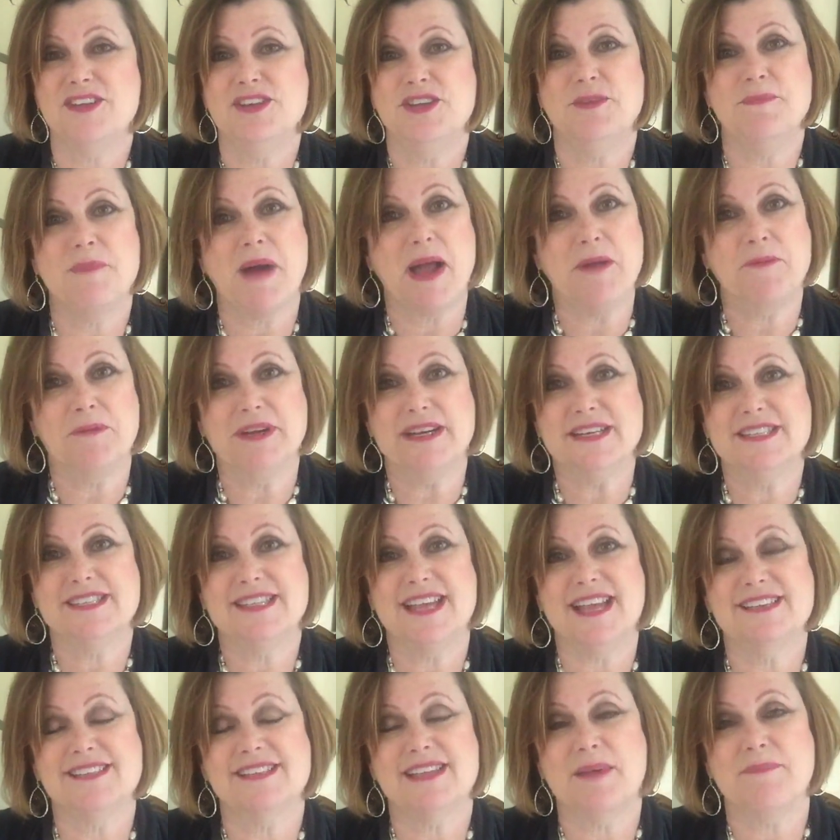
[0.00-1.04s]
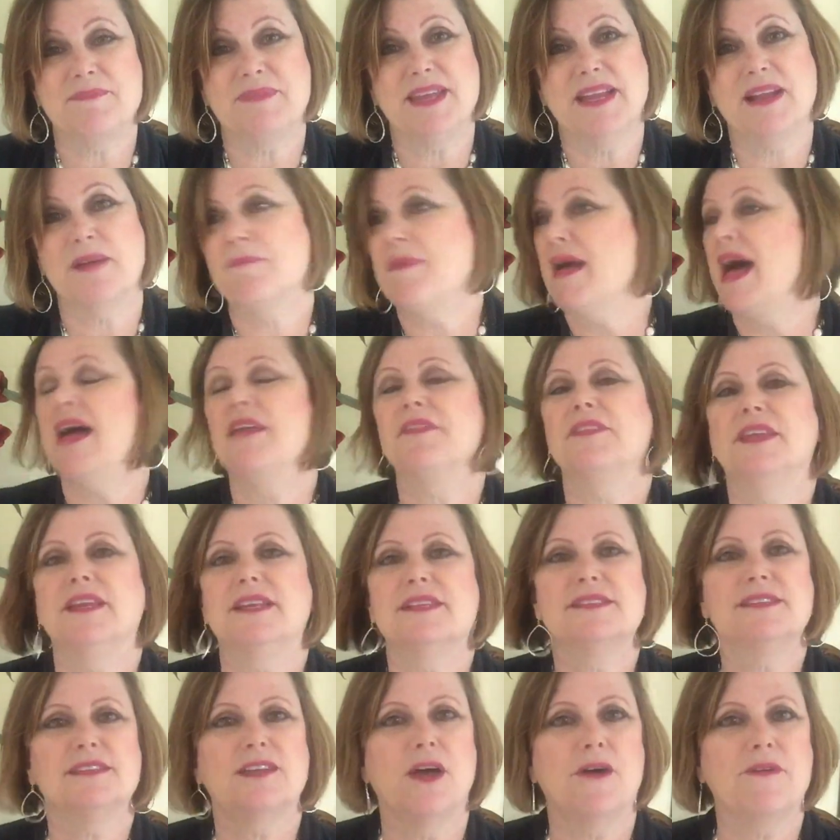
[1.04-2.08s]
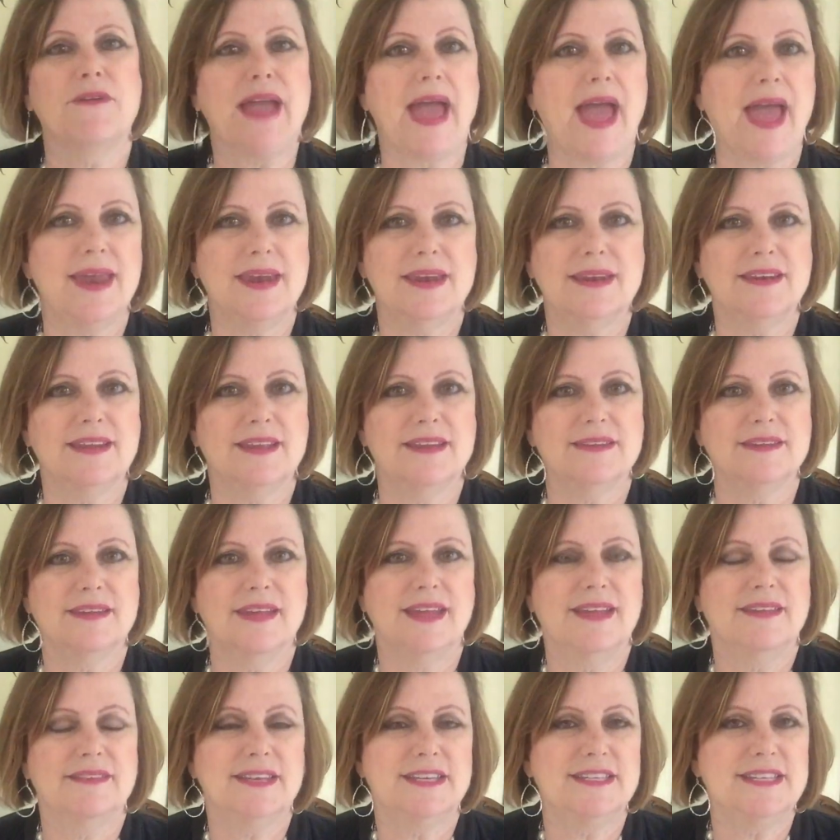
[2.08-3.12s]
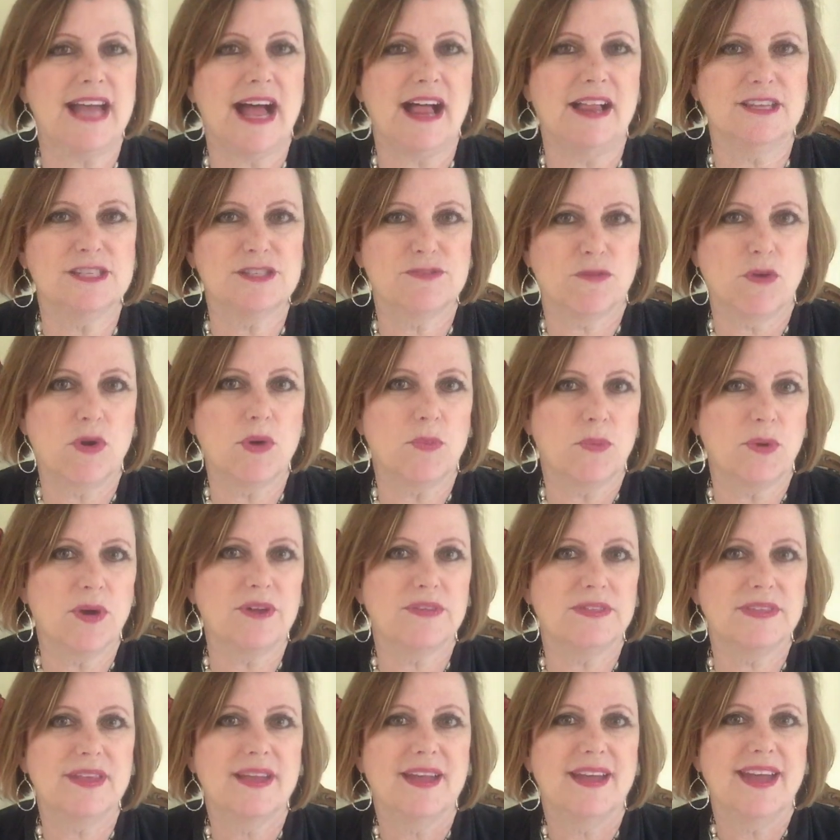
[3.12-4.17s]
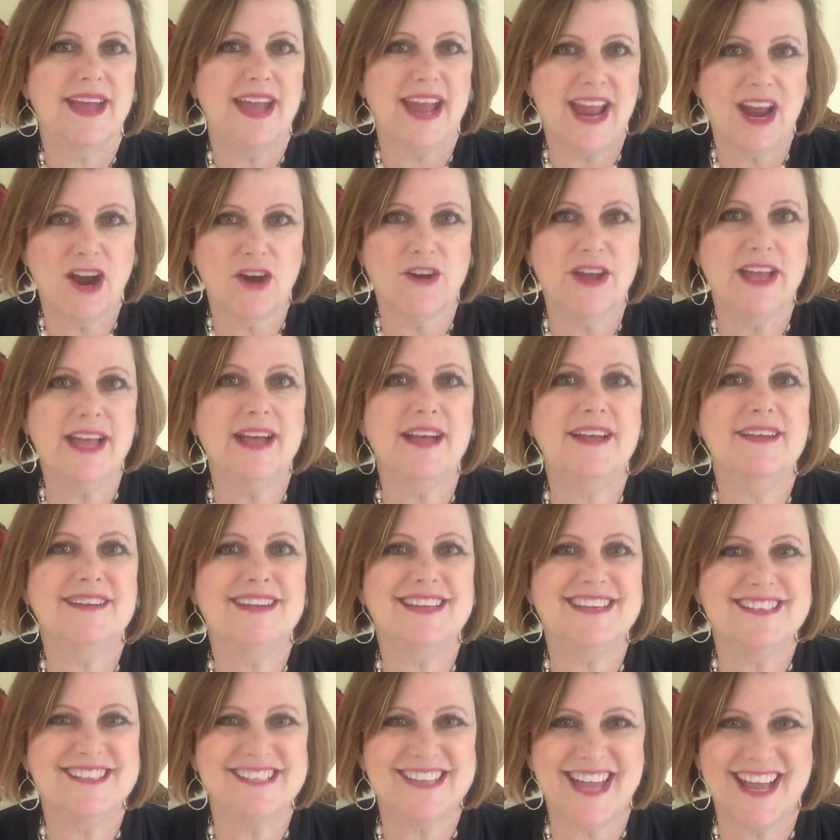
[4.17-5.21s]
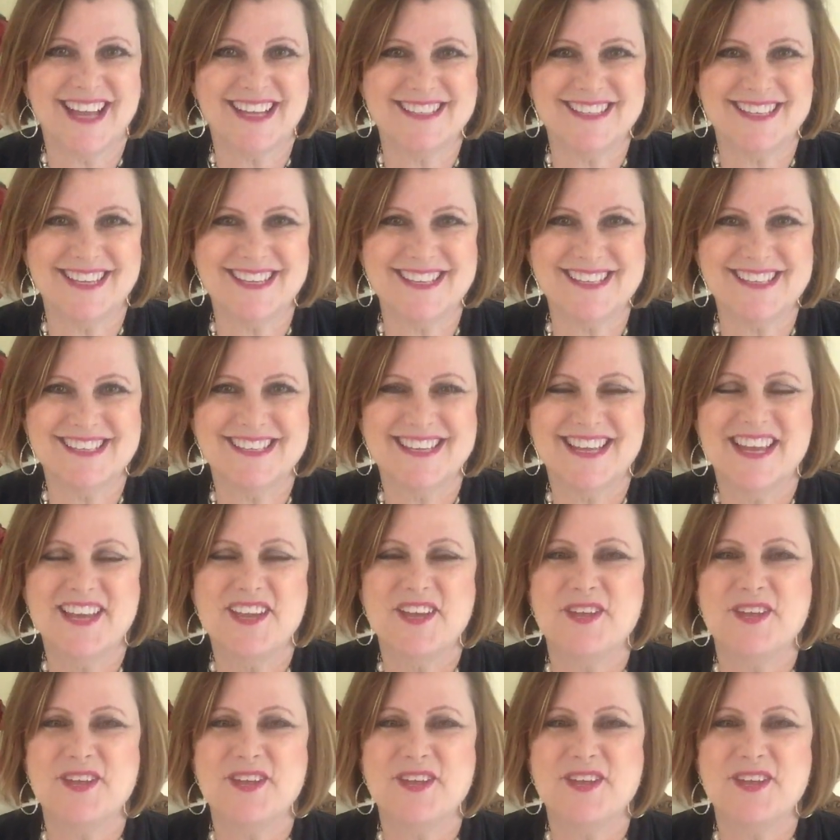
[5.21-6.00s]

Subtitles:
You might want to say something about that it's located in the Dallas-Fort Worth area in Texas.